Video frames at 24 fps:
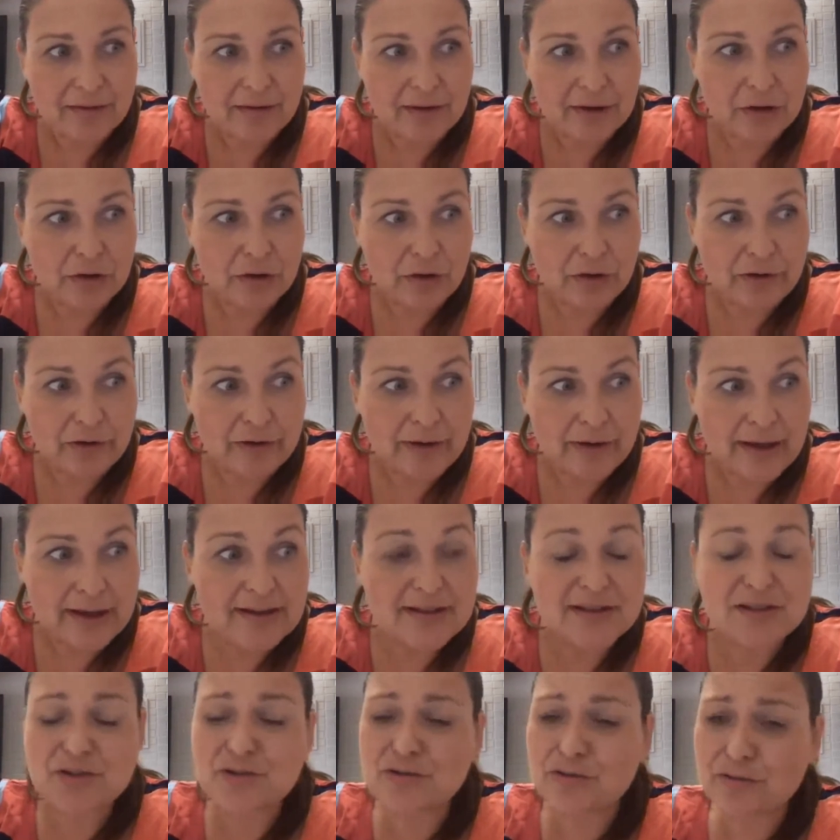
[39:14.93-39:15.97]

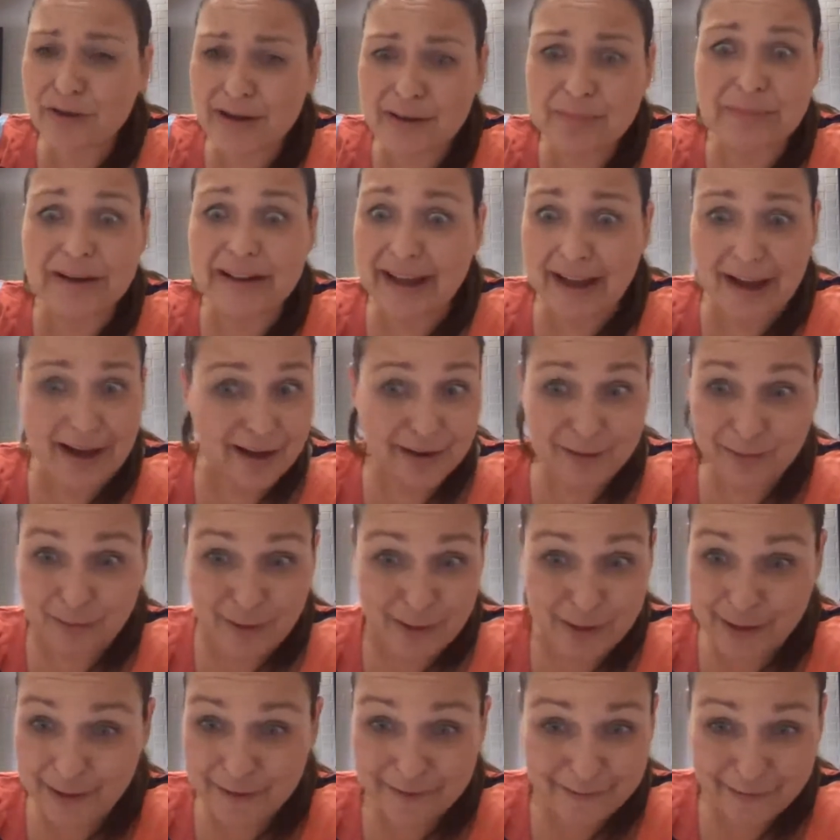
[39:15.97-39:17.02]
extremely hard
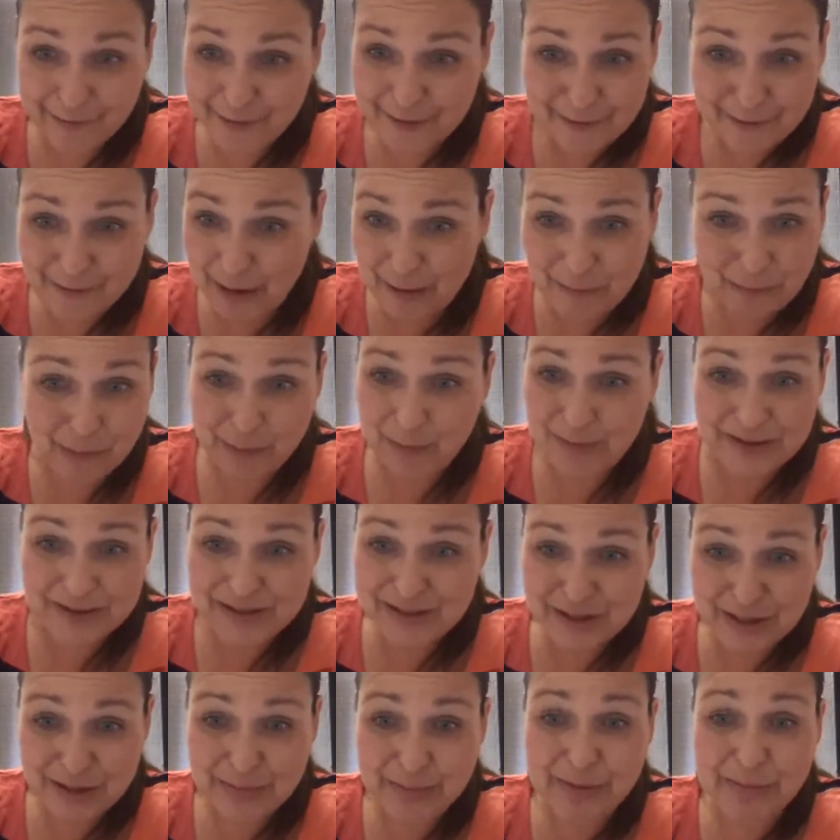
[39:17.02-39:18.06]
work for a
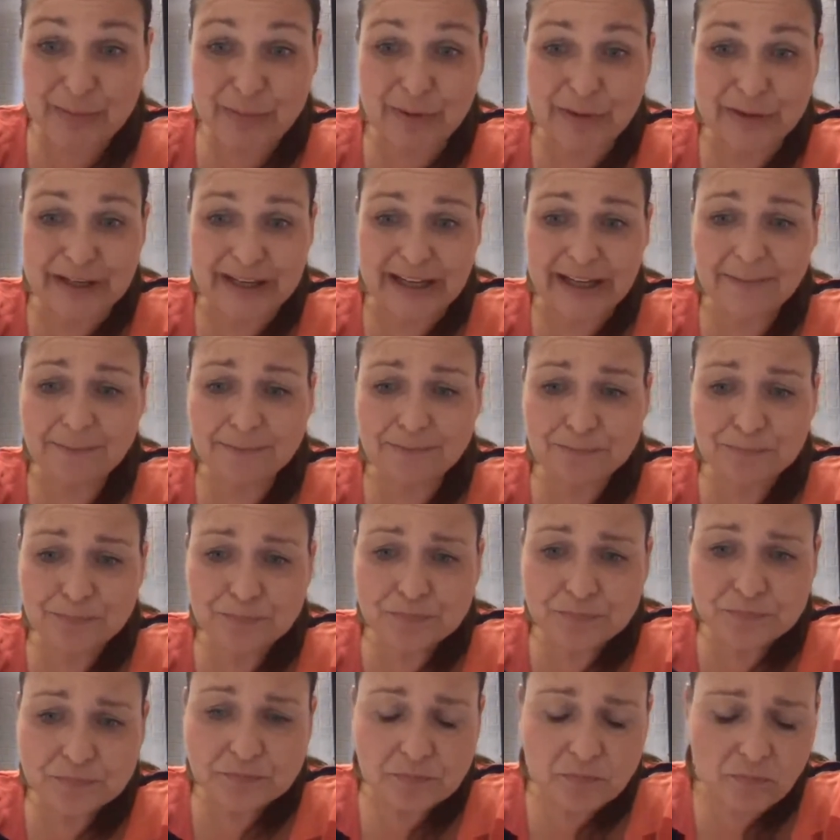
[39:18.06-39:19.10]
woman's human body,
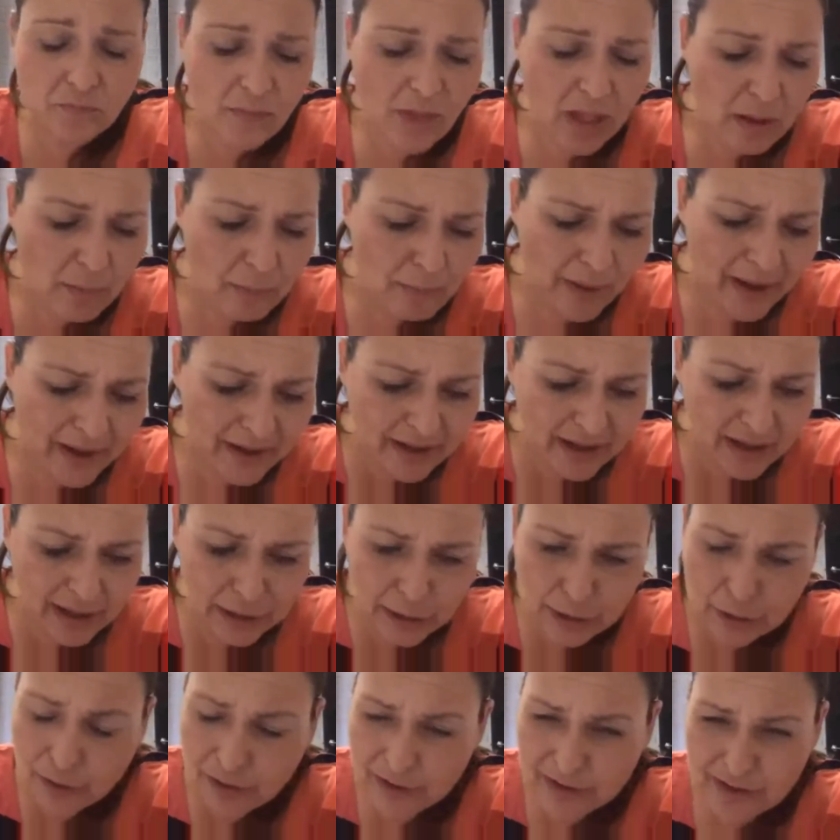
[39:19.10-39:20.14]
but a
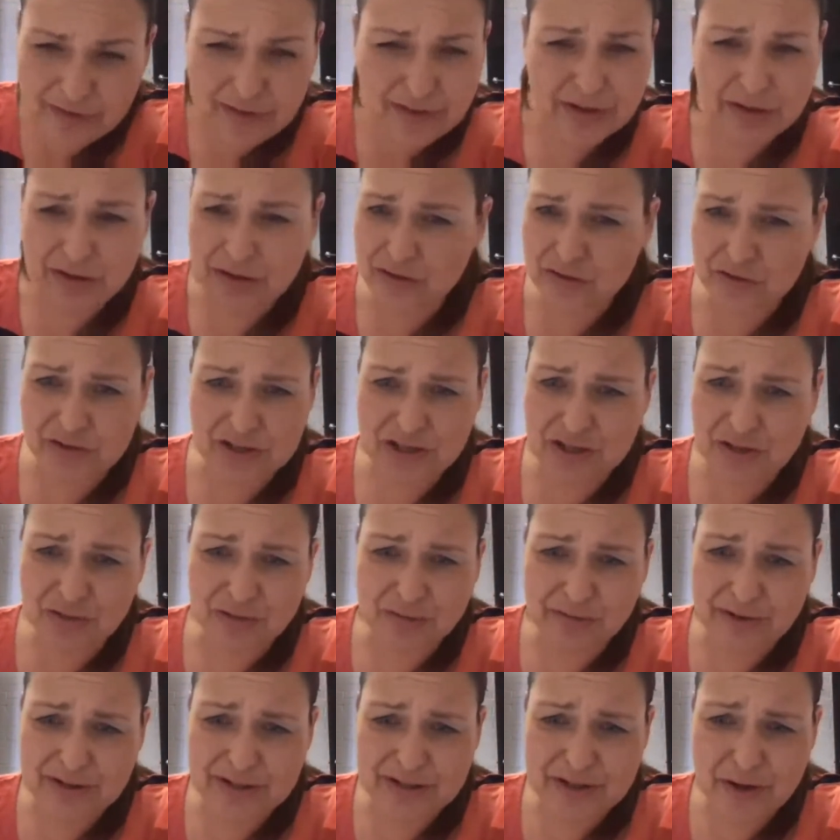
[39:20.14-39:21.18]
lot of the
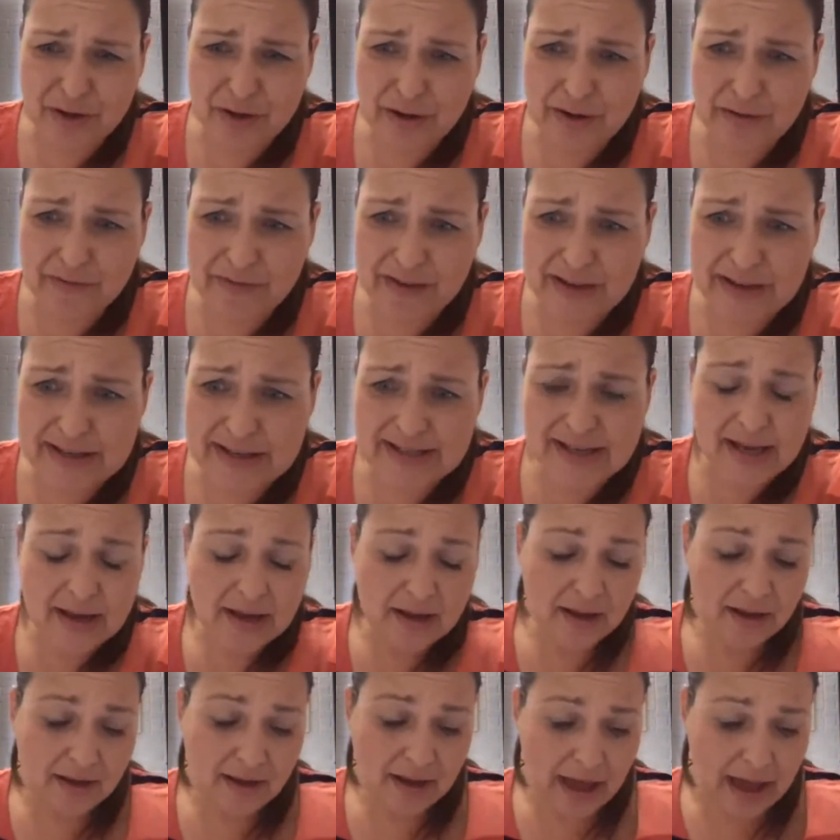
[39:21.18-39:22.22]
nutritional reserve is
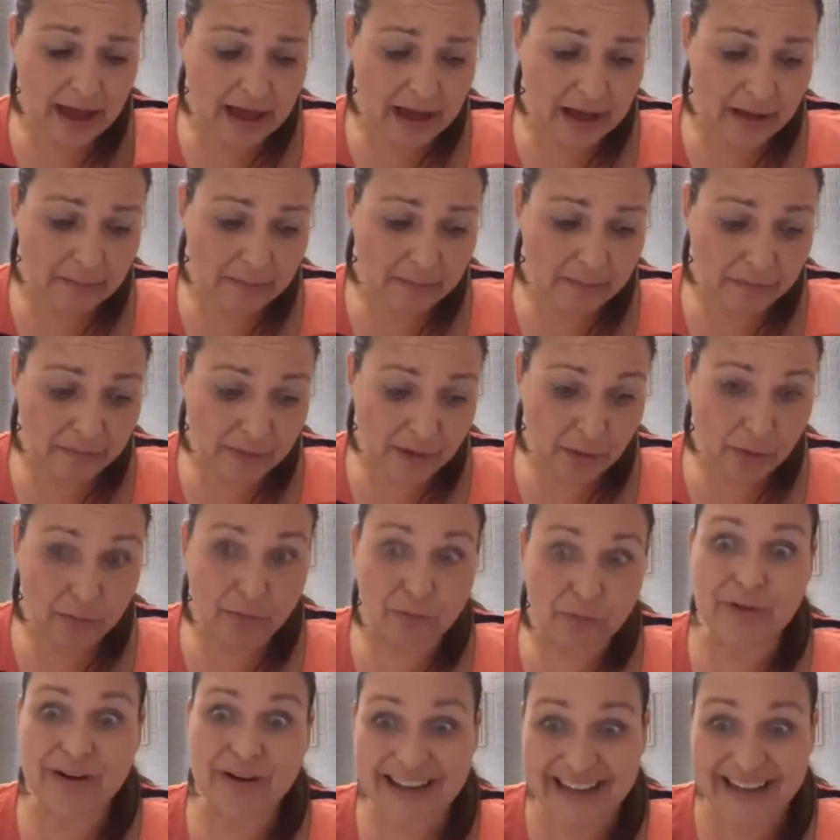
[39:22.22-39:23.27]

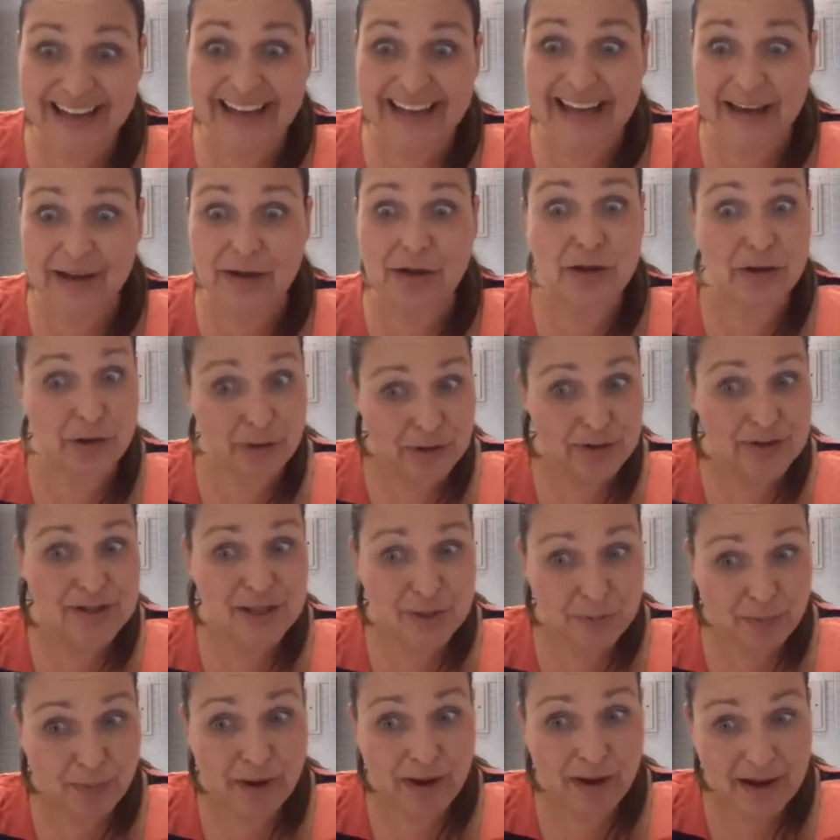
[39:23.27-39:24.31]
really
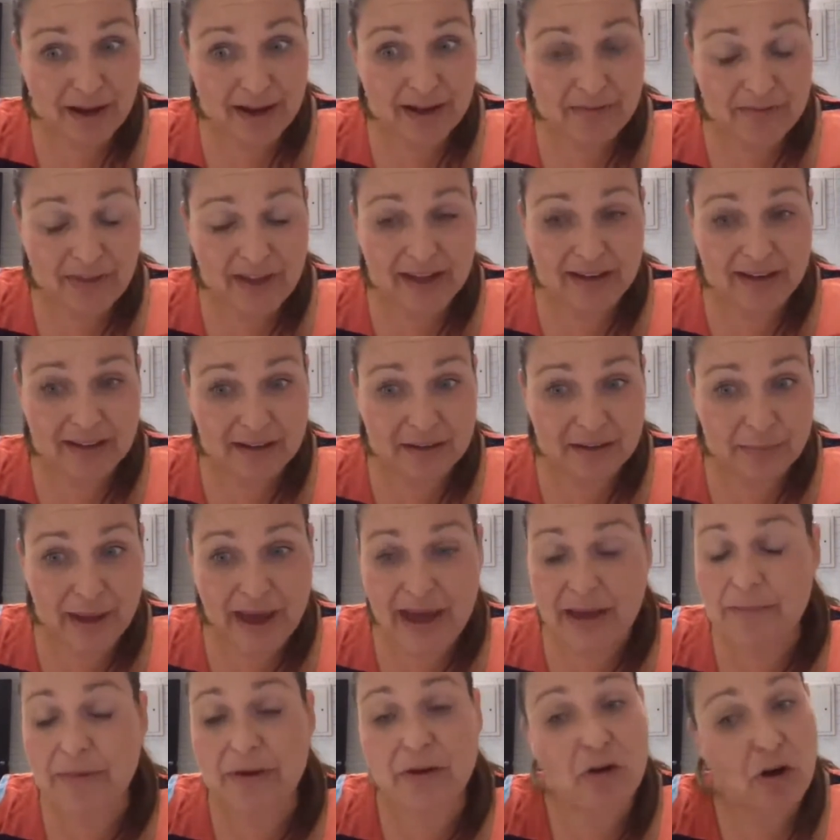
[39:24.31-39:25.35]
used by that little
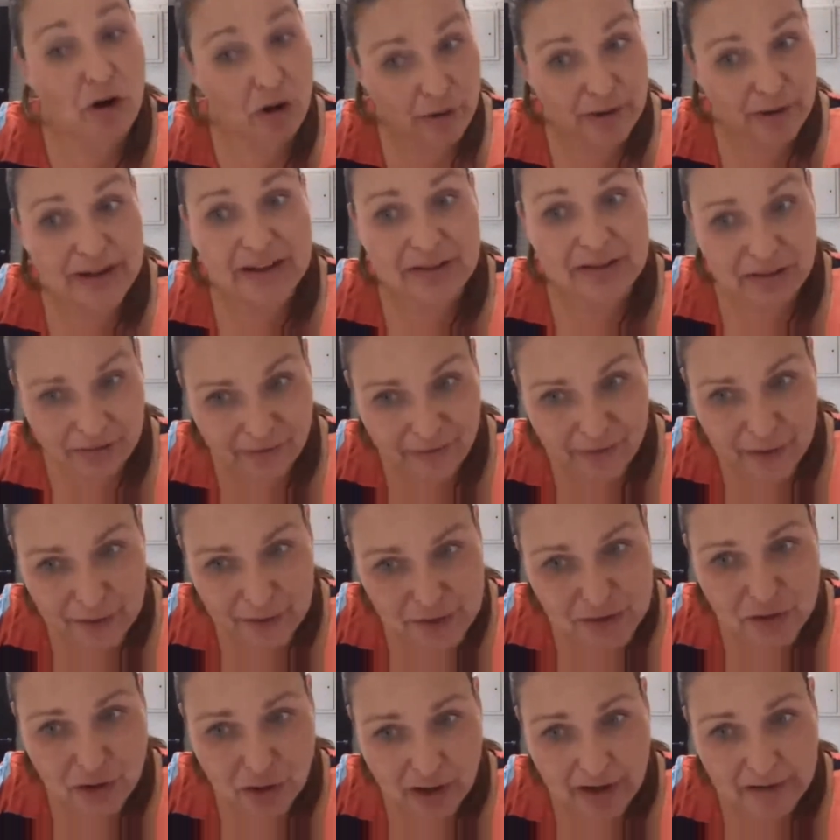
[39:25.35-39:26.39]
baby growing in the
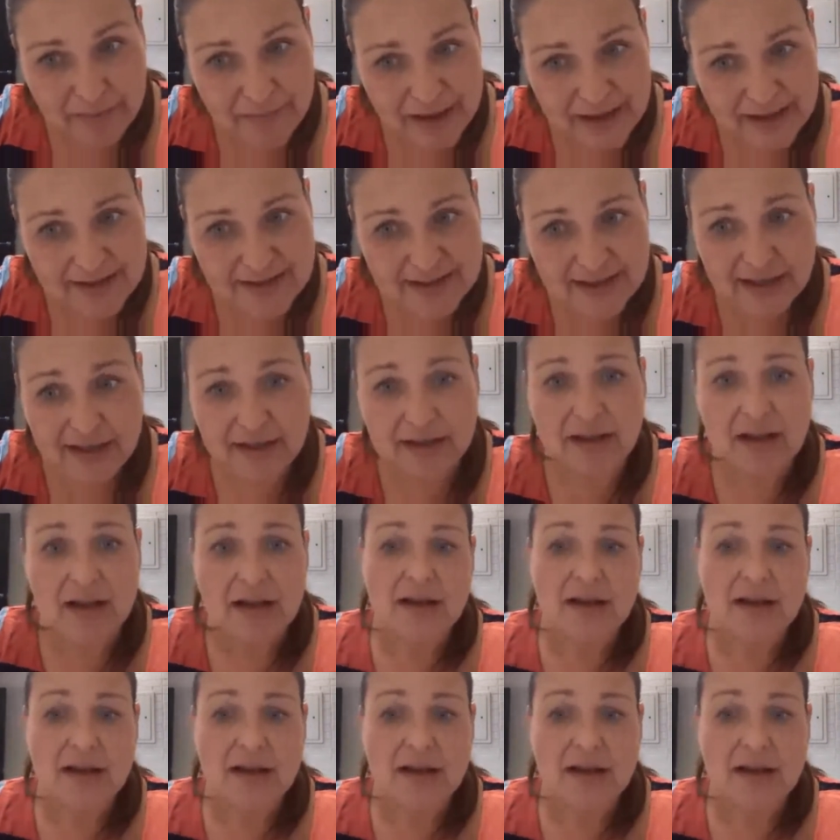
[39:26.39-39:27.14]
first trimester.